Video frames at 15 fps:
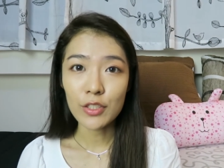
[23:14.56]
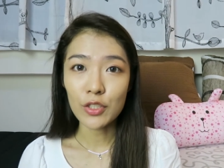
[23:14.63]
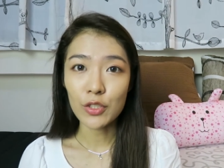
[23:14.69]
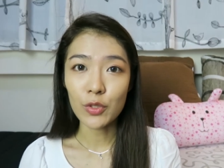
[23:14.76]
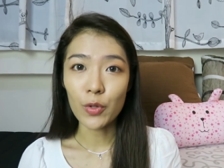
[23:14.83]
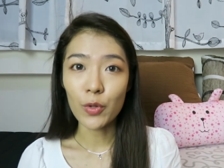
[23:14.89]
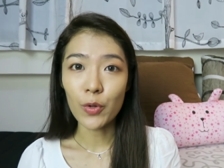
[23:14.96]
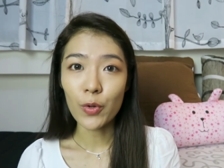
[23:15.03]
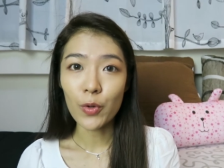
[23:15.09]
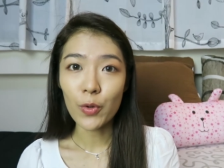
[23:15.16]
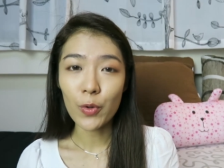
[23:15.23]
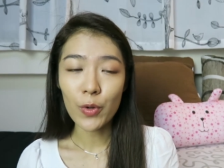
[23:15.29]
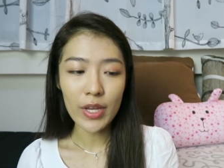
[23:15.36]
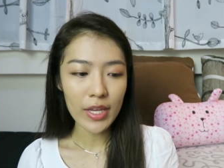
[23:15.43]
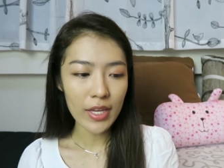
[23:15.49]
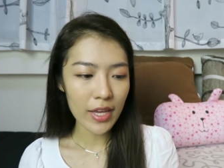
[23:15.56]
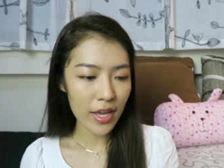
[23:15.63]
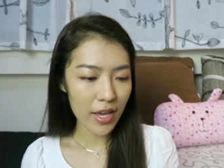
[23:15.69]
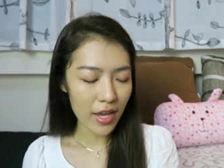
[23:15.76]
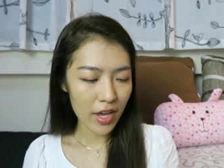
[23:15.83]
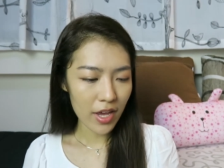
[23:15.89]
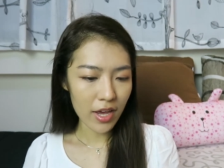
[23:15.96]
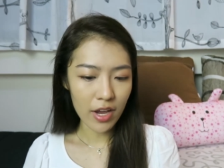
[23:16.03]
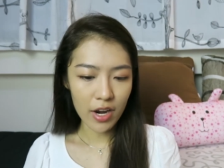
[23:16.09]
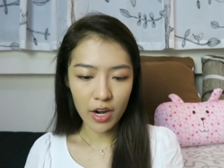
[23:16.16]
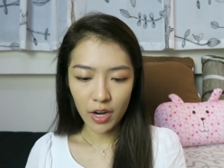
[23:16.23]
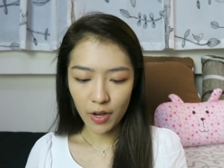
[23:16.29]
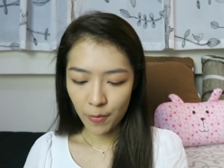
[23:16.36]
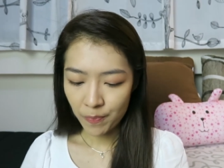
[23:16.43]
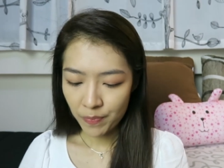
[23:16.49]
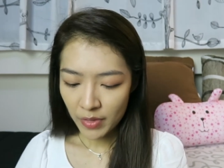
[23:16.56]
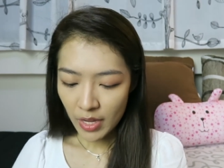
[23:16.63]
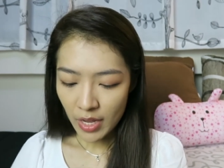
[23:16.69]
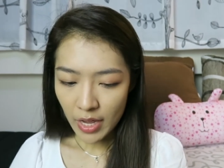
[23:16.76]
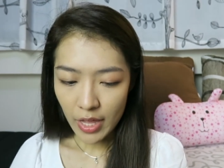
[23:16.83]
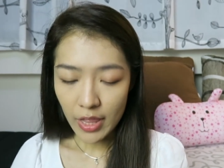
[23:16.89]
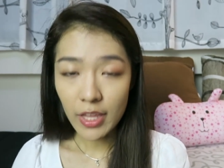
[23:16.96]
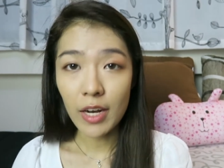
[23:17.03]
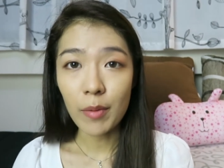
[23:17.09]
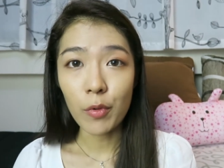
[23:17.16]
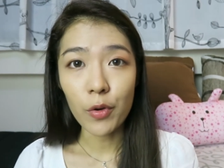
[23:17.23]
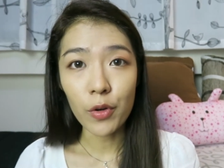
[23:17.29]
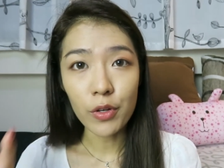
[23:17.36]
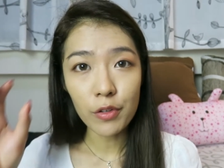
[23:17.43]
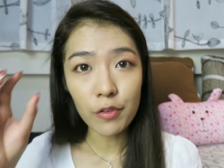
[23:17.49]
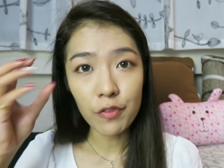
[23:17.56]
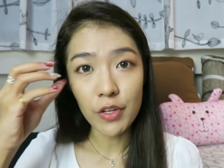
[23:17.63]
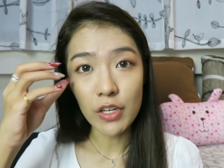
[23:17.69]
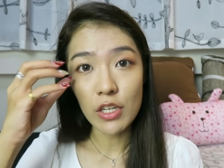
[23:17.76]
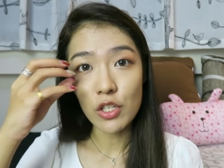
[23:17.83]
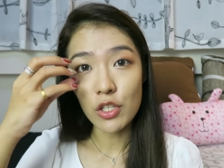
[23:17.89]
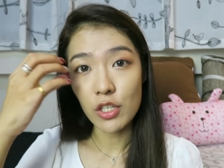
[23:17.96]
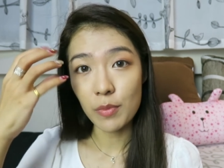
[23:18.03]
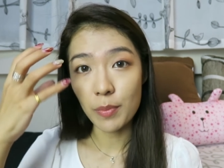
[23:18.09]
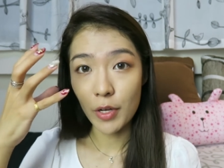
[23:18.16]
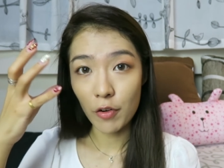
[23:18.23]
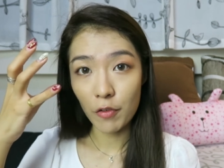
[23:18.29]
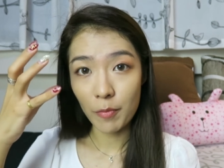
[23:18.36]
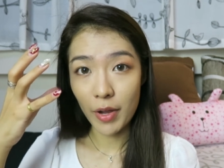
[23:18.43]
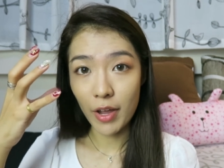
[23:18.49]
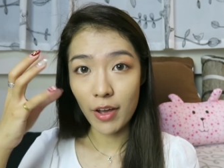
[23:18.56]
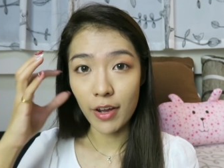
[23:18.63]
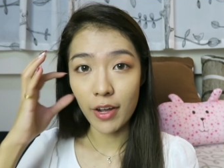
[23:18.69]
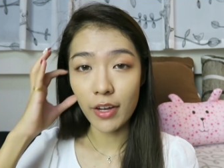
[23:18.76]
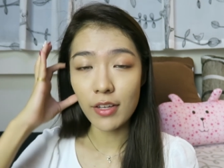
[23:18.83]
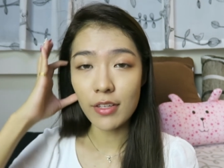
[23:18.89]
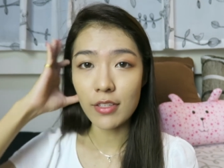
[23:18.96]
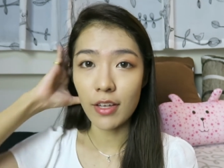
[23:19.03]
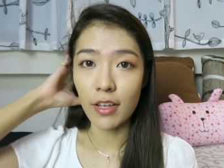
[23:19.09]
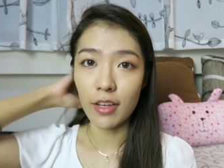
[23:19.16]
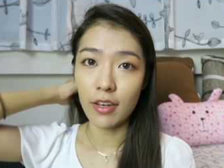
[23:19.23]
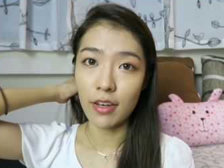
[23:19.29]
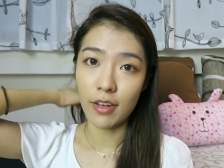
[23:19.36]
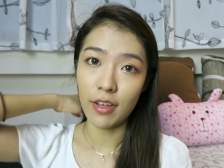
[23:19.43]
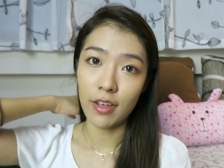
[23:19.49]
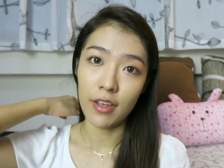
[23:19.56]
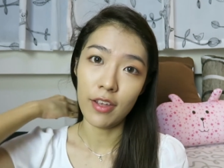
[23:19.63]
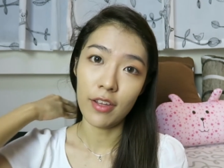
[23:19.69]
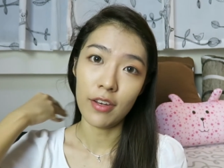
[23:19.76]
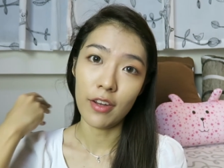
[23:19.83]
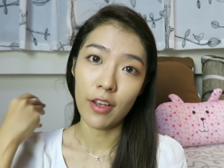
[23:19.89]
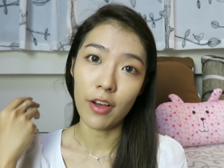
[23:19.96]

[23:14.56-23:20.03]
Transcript: So yeah, and then I'm going to finish this part of my eyes, and then